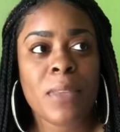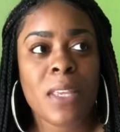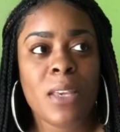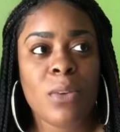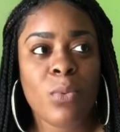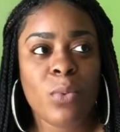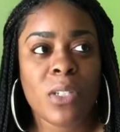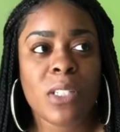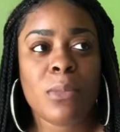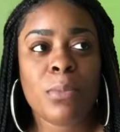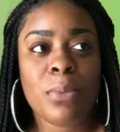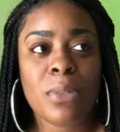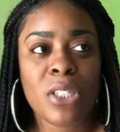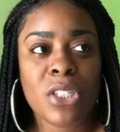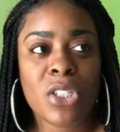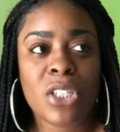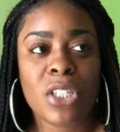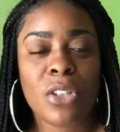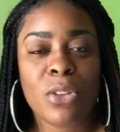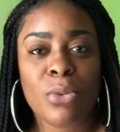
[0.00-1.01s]
it was
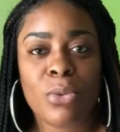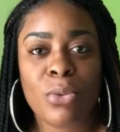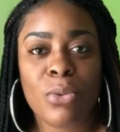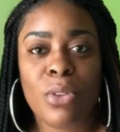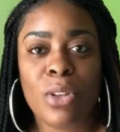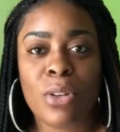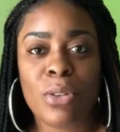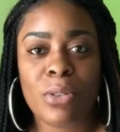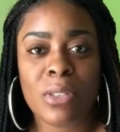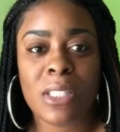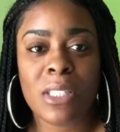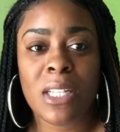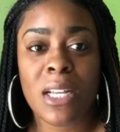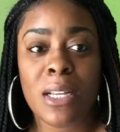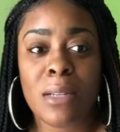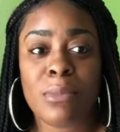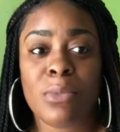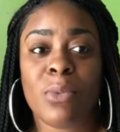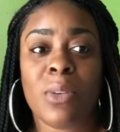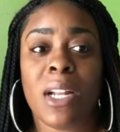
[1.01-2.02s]
pushing through those
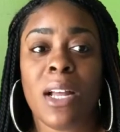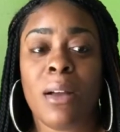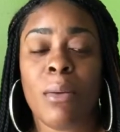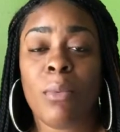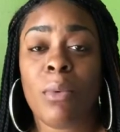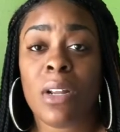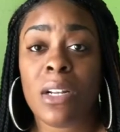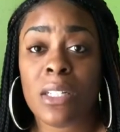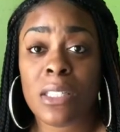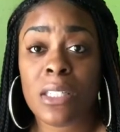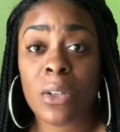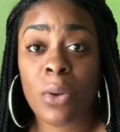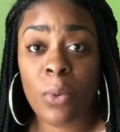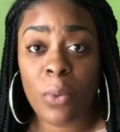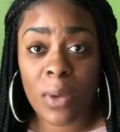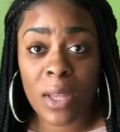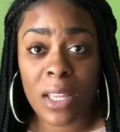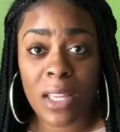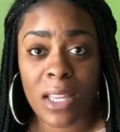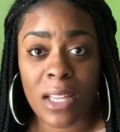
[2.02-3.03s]
times when I wanted to
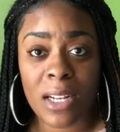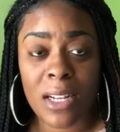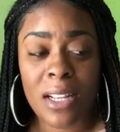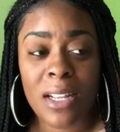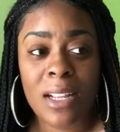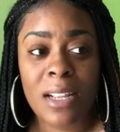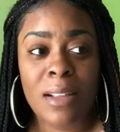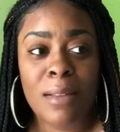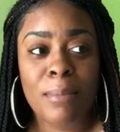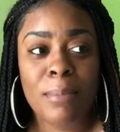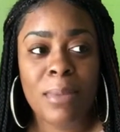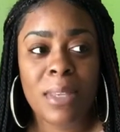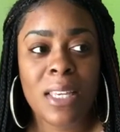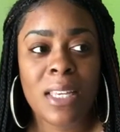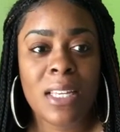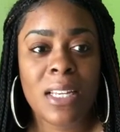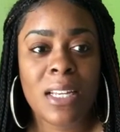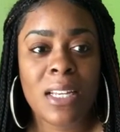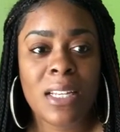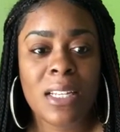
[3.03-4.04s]
quit
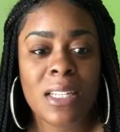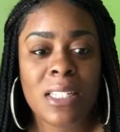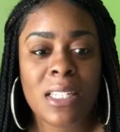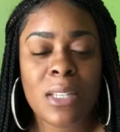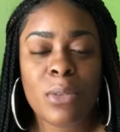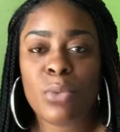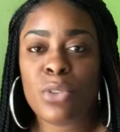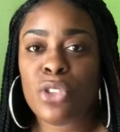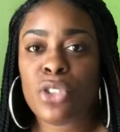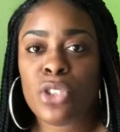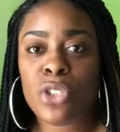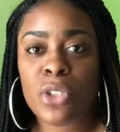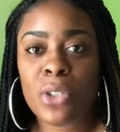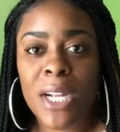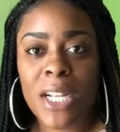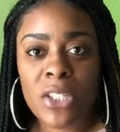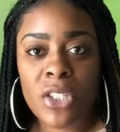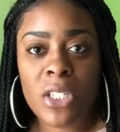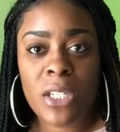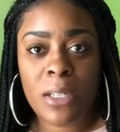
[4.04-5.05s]
because it was
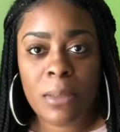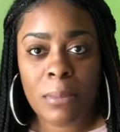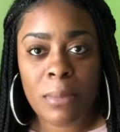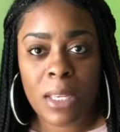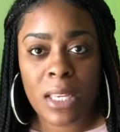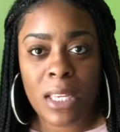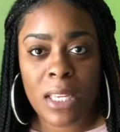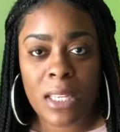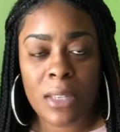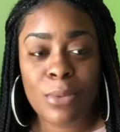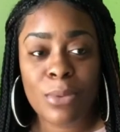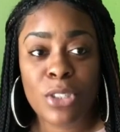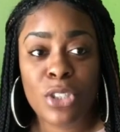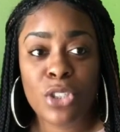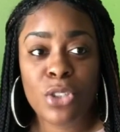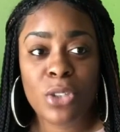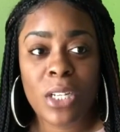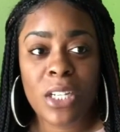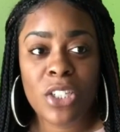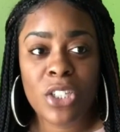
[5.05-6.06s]
stretching me. It was
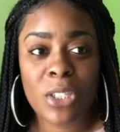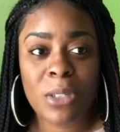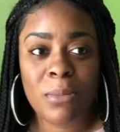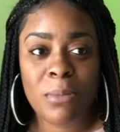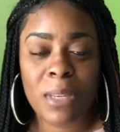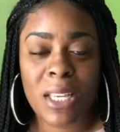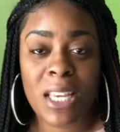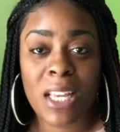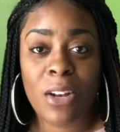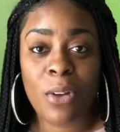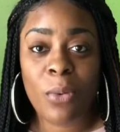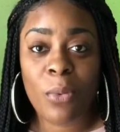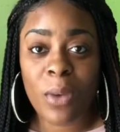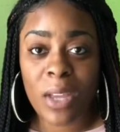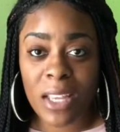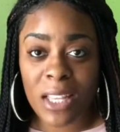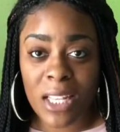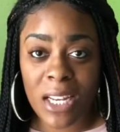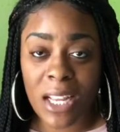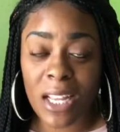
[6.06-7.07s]
stretching me in a
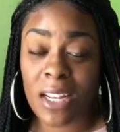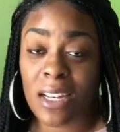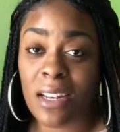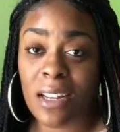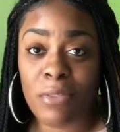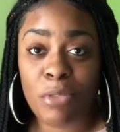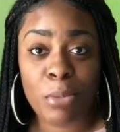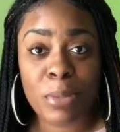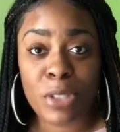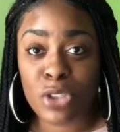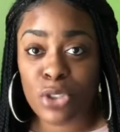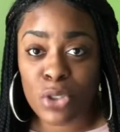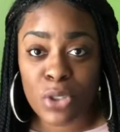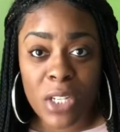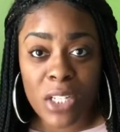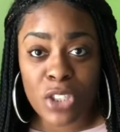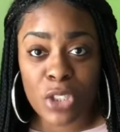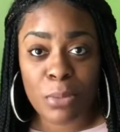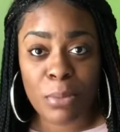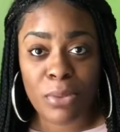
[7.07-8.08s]
way that I had never been
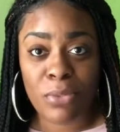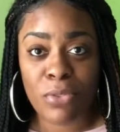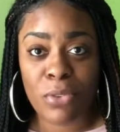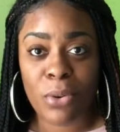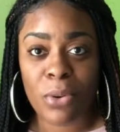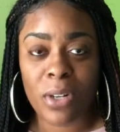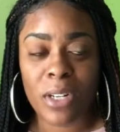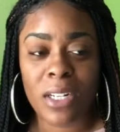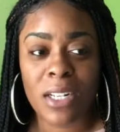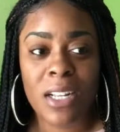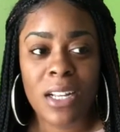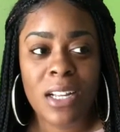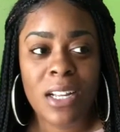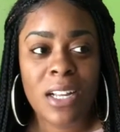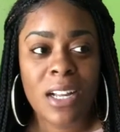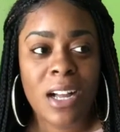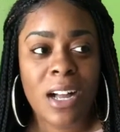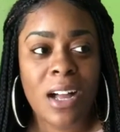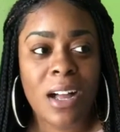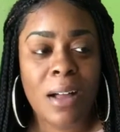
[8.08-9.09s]
stretched before.
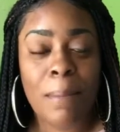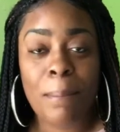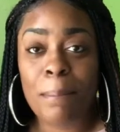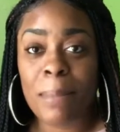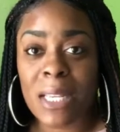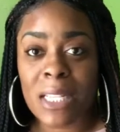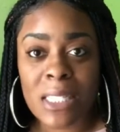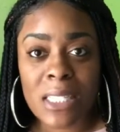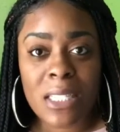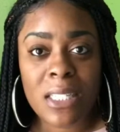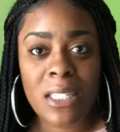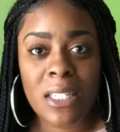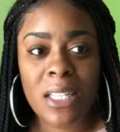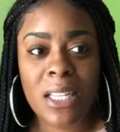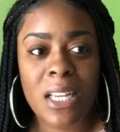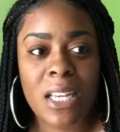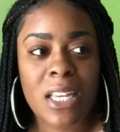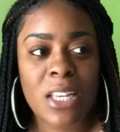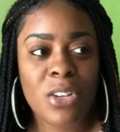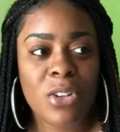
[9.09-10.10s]

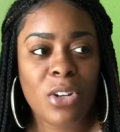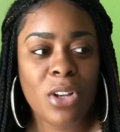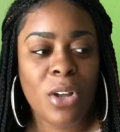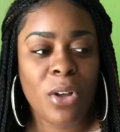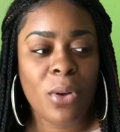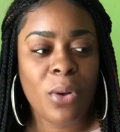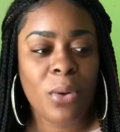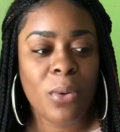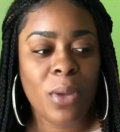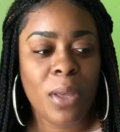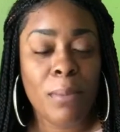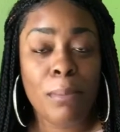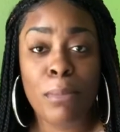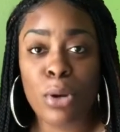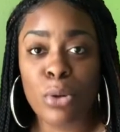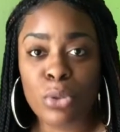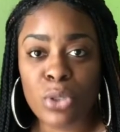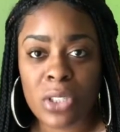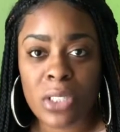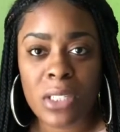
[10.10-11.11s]
Mentally,
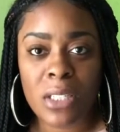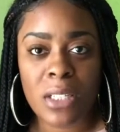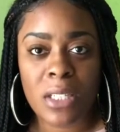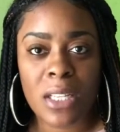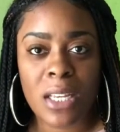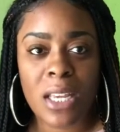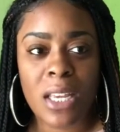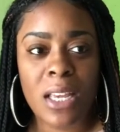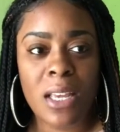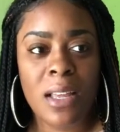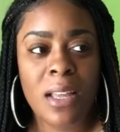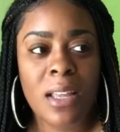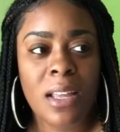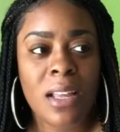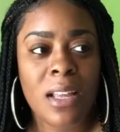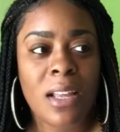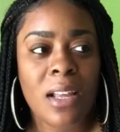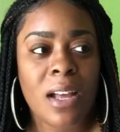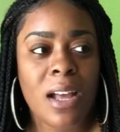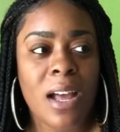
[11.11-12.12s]
emotionally,
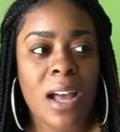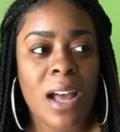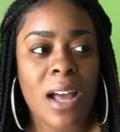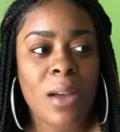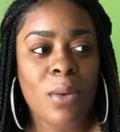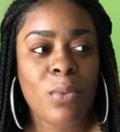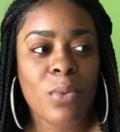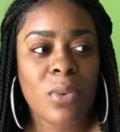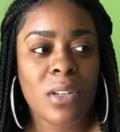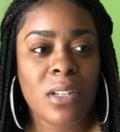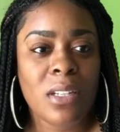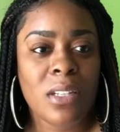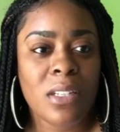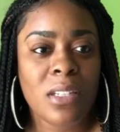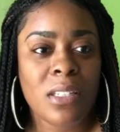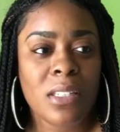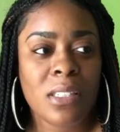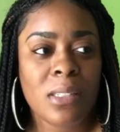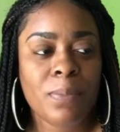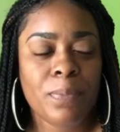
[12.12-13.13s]
I
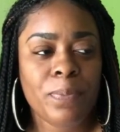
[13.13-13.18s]
was